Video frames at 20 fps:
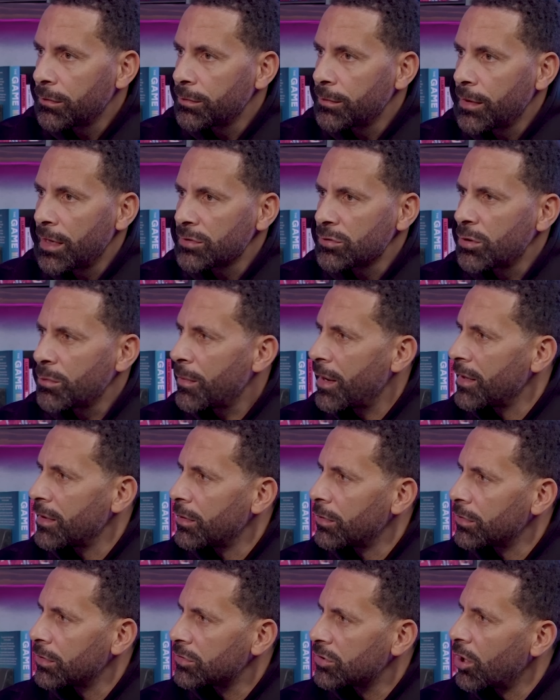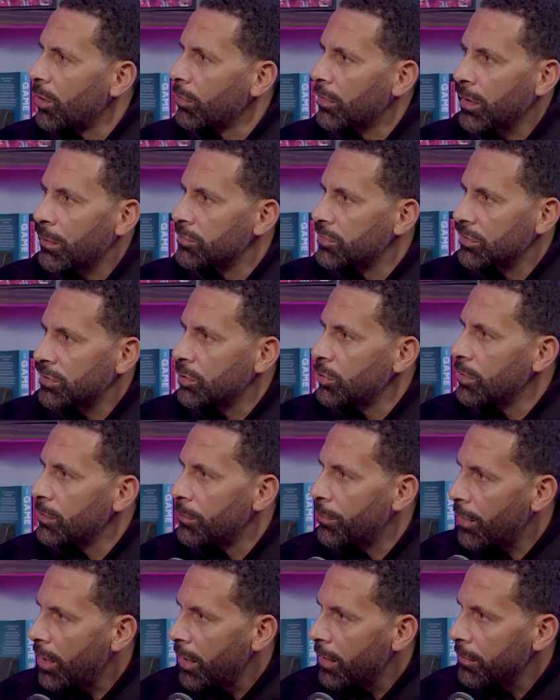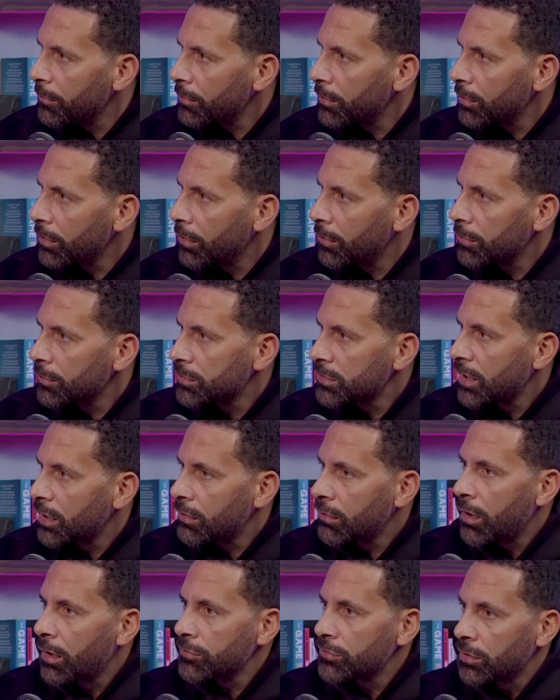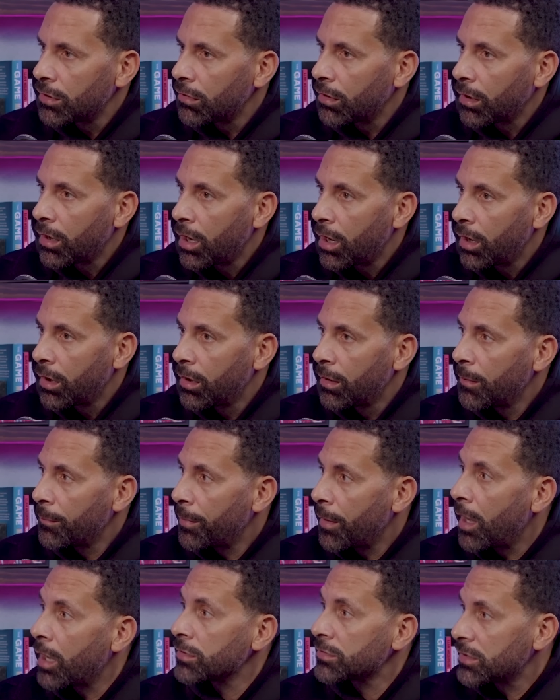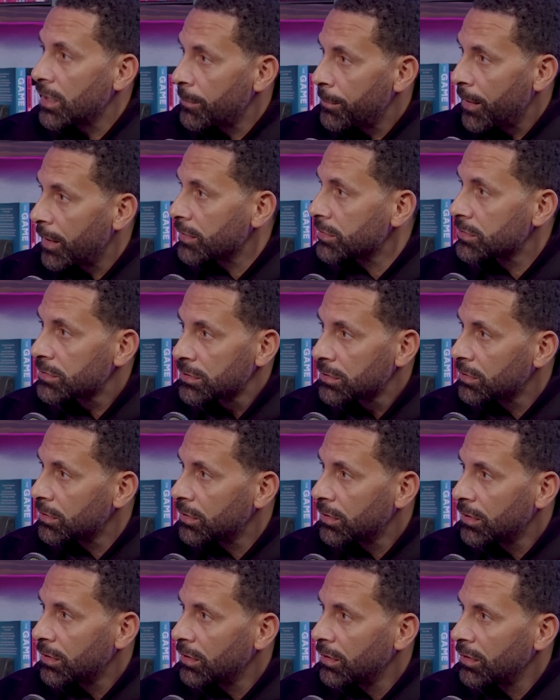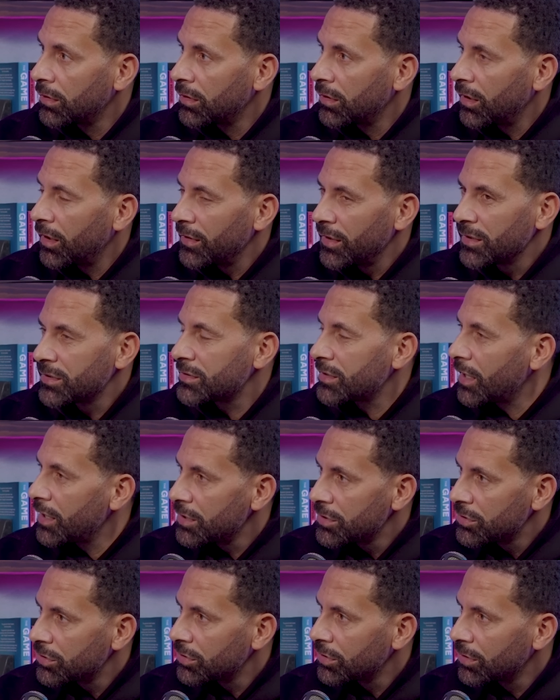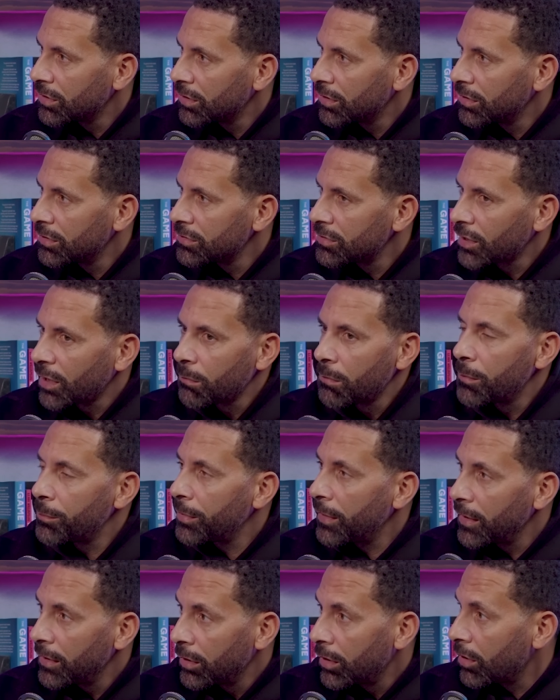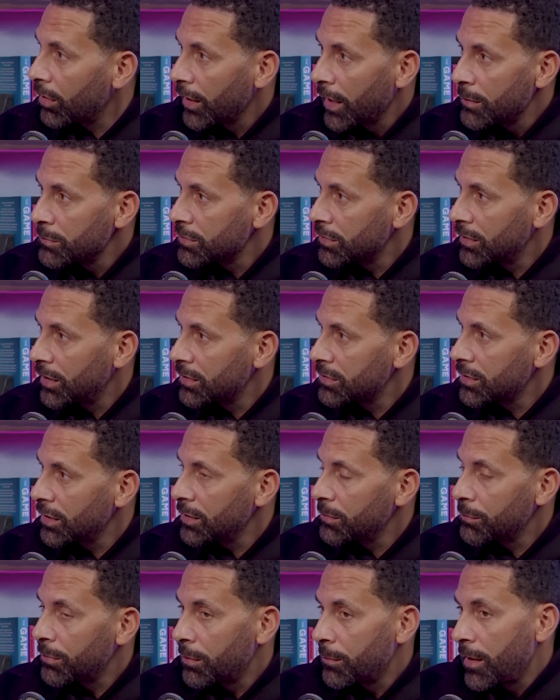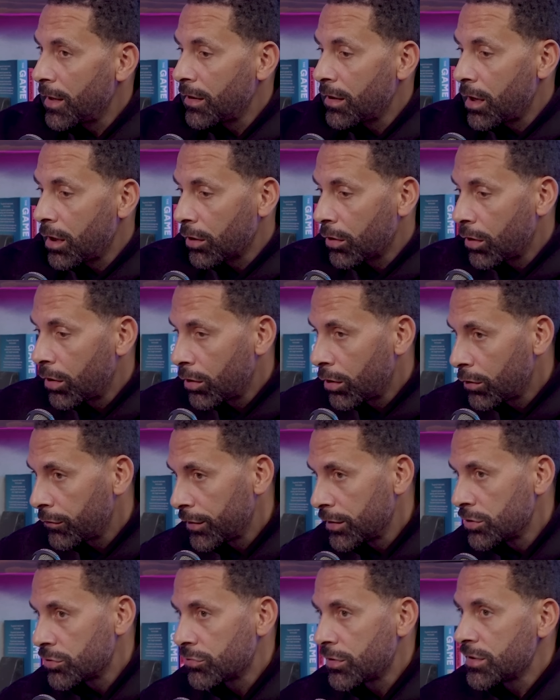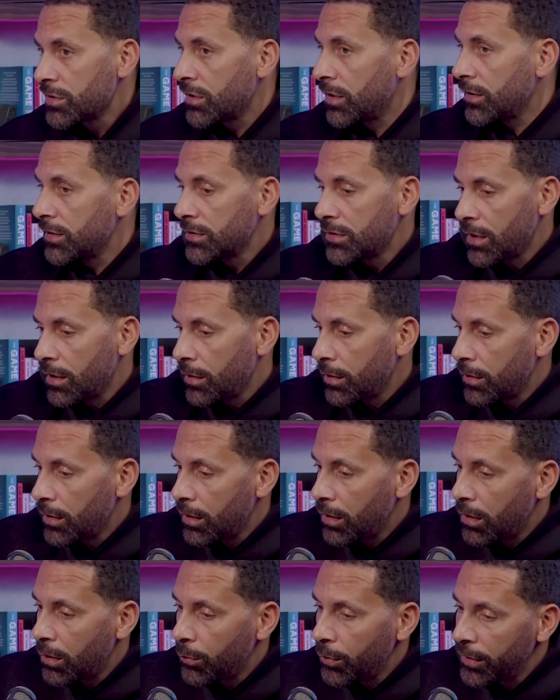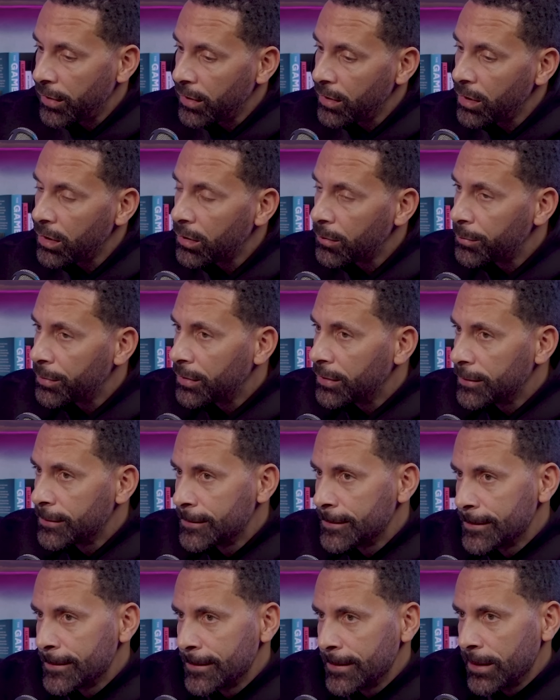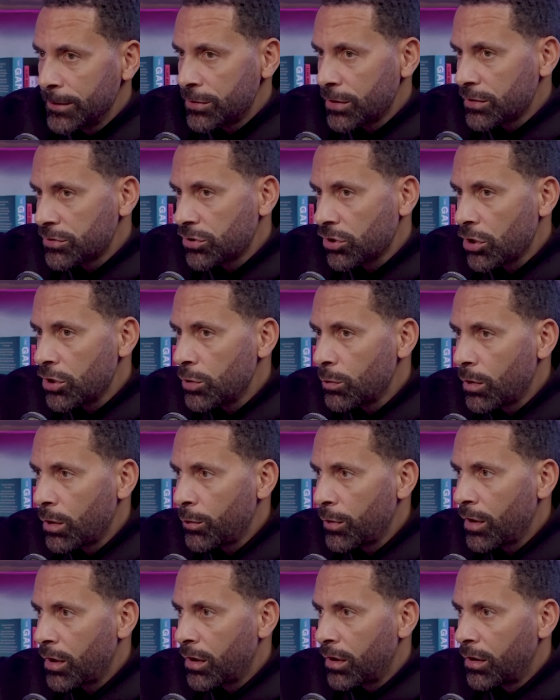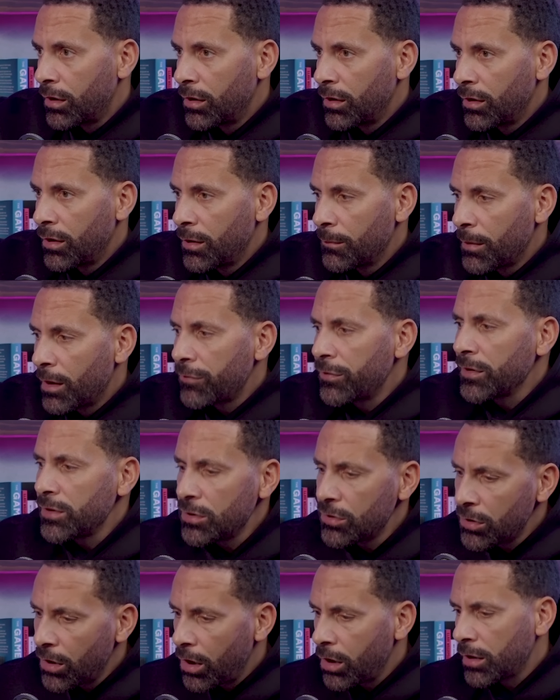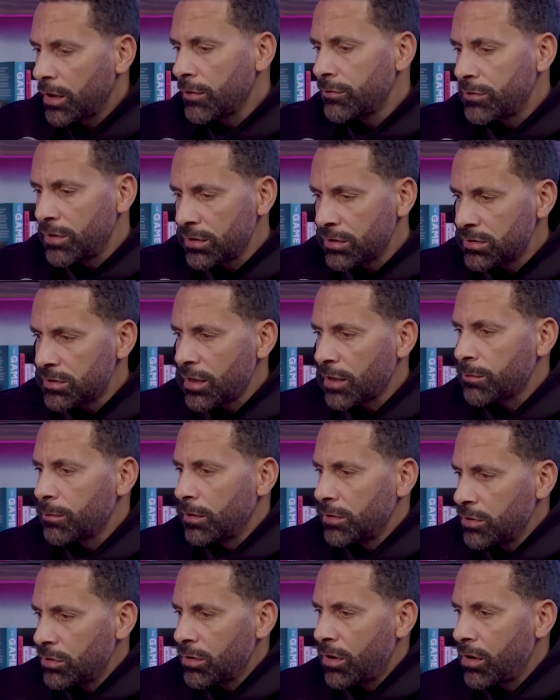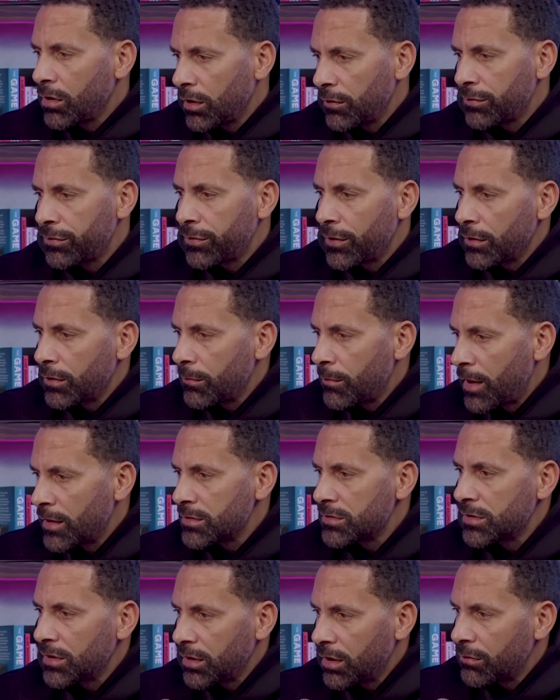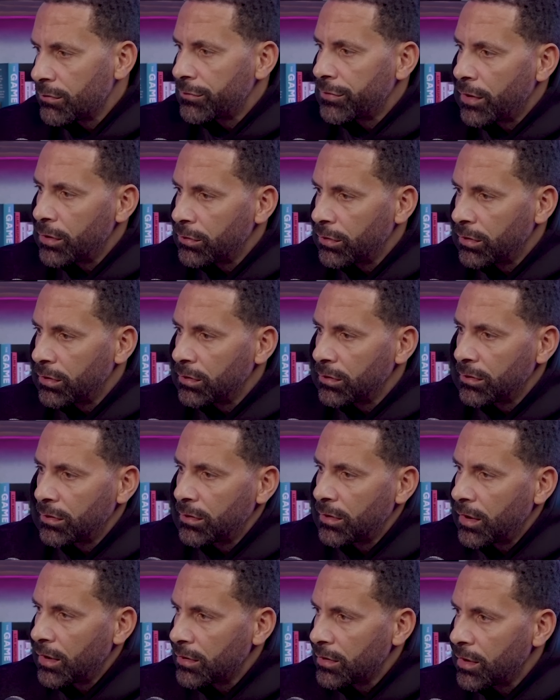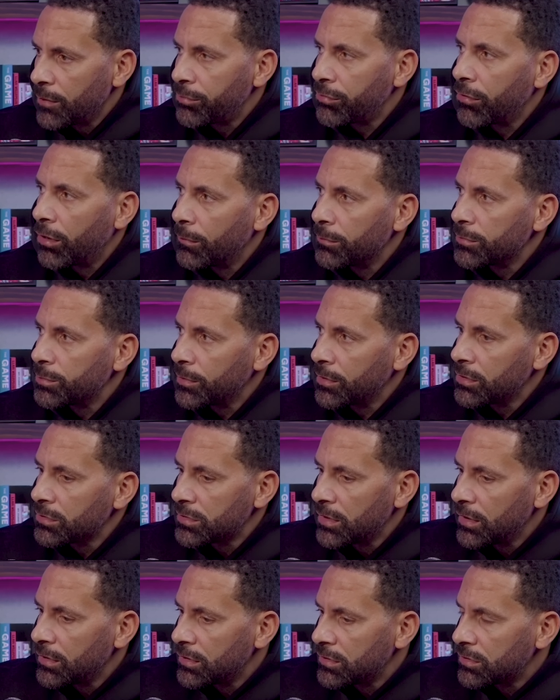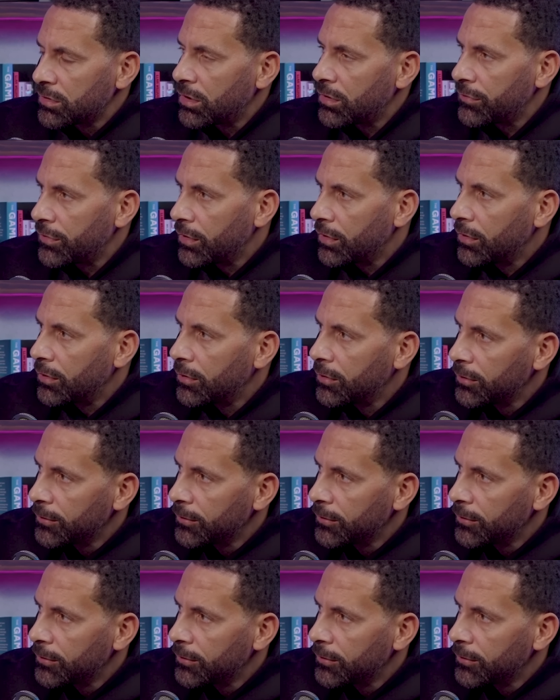that's not the top clubs are doing buying centre halves that are past their best at this stage to come and play a lot of games in their team. But Man United have got a lot of injuries and they are where they are. But it does show you where we are. But I think you've got to give this segment, you've got to give Man City and Foden yeah, their, their no, props. They deserve, the props. deserve it.